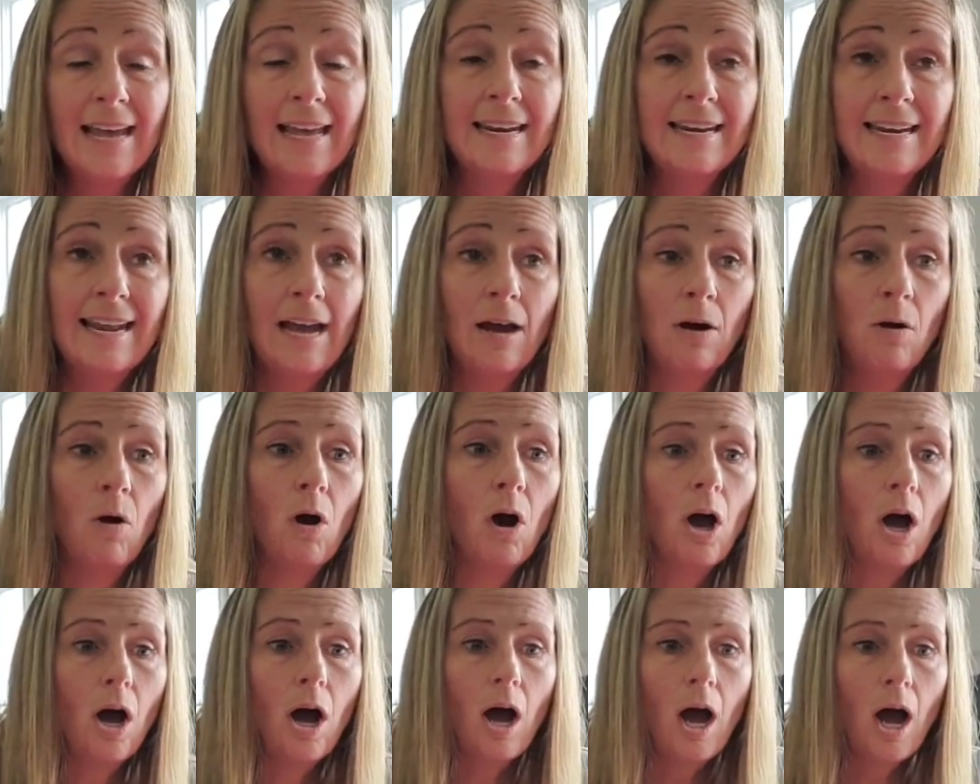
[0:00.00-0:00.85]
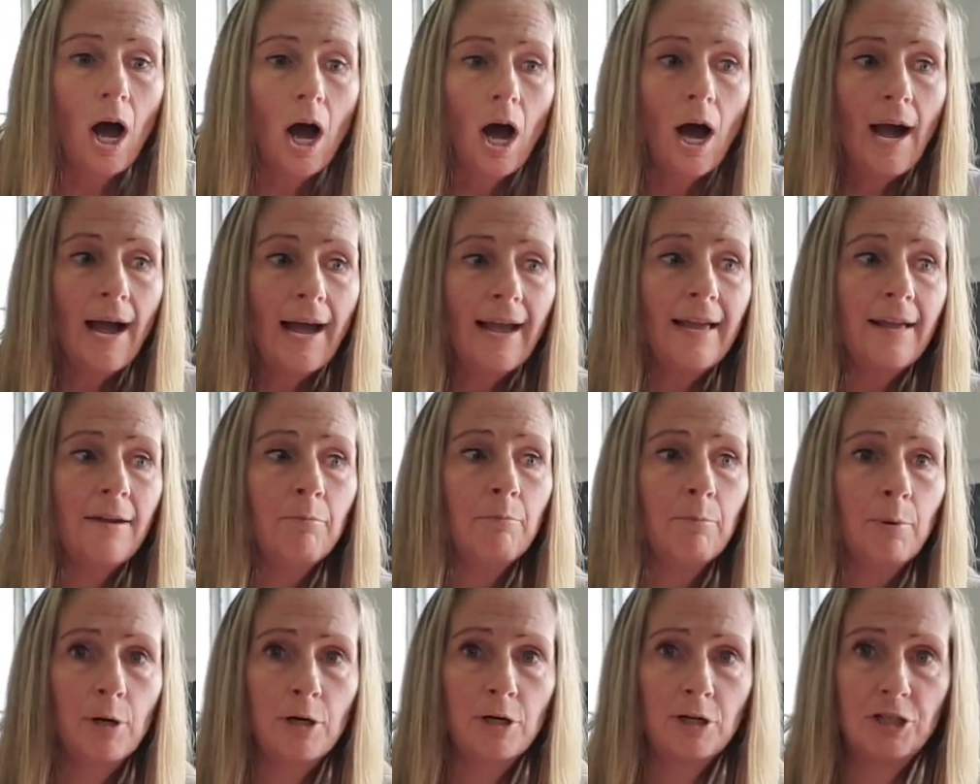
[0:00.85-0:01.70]
Now, I
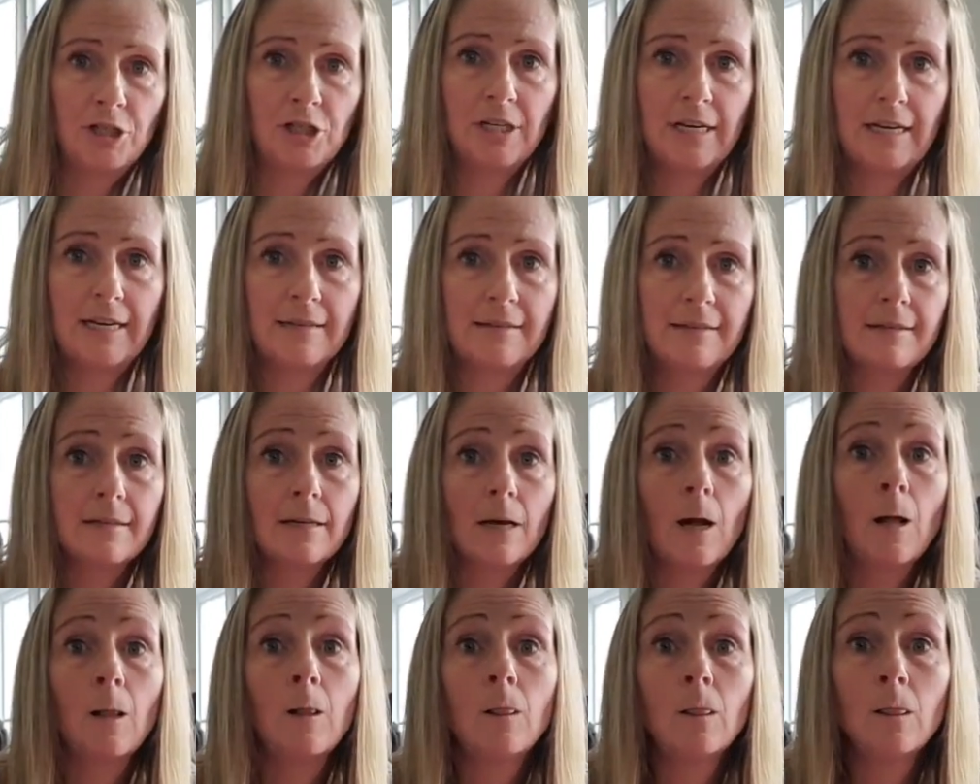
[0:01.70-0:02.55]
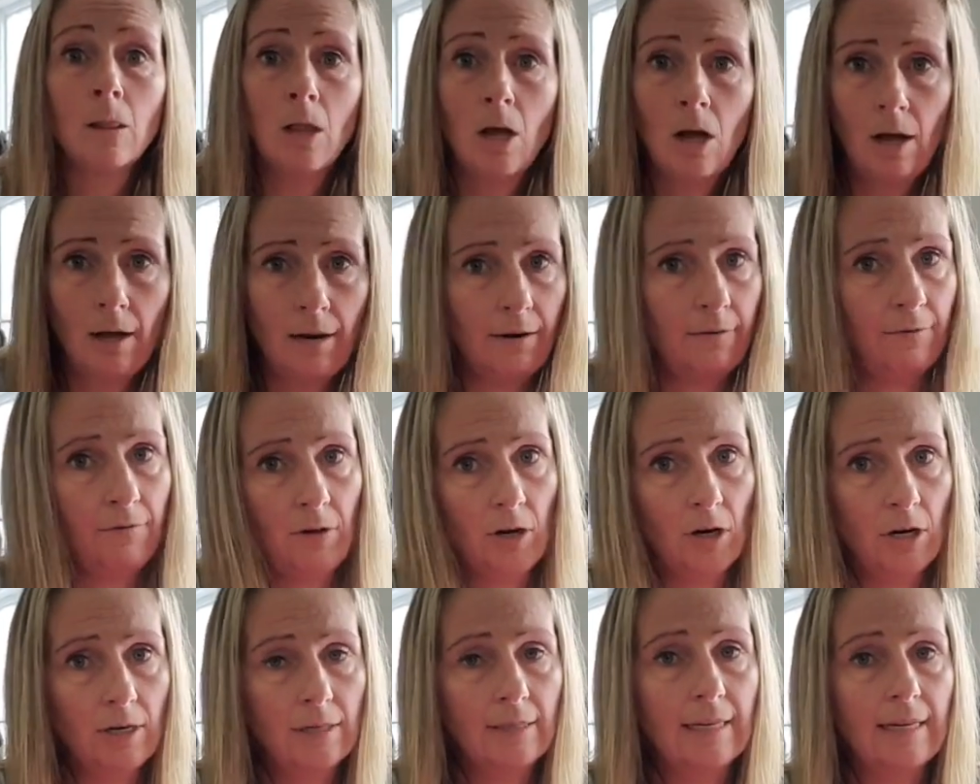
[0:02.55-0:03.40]
purchased a lot of
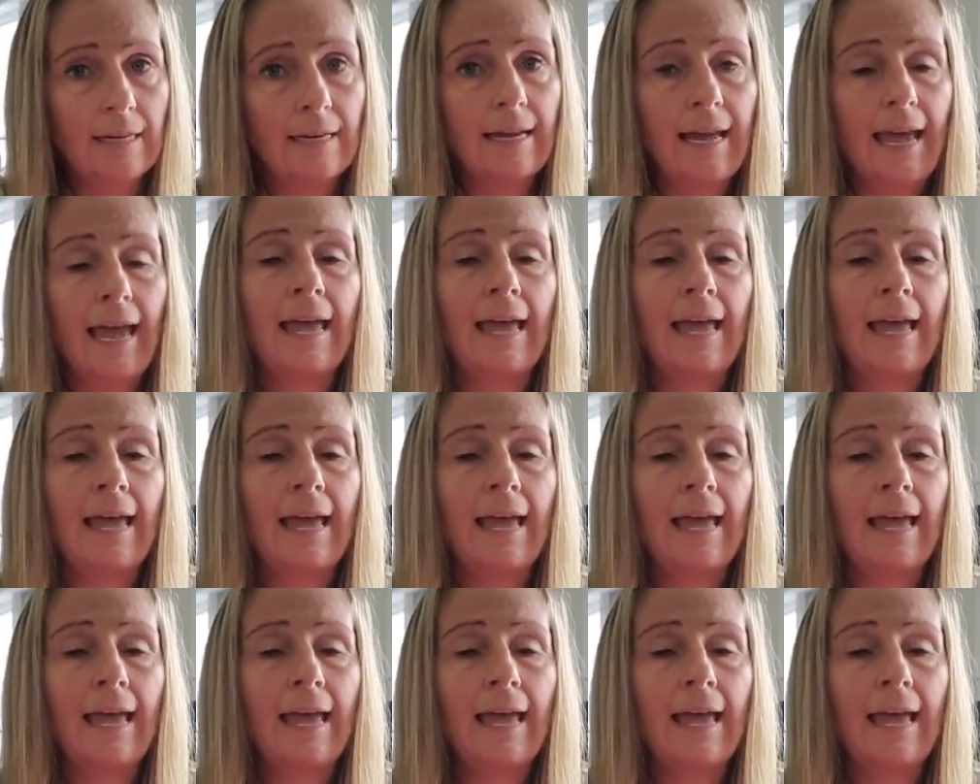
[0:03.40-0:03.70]
garlic,